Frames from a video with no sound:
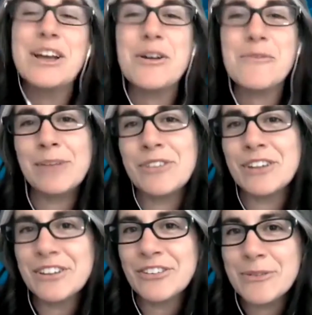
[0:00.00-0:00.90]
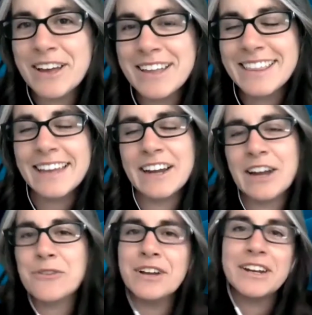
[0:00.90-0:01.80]
my name's Elizabeth, and I
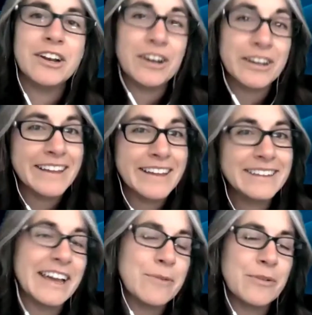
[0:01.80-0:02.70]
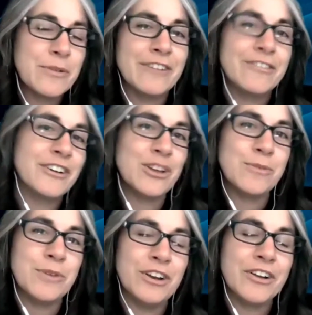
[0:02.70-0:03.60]
run an online library for
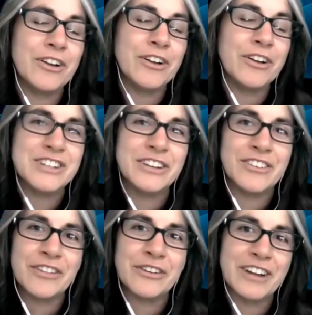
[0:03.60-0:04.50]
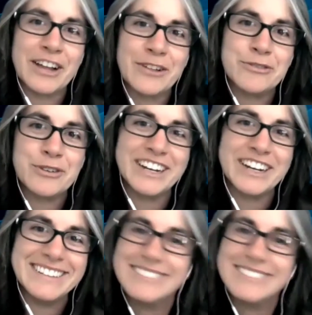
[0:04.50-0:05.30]
community college in Southern California.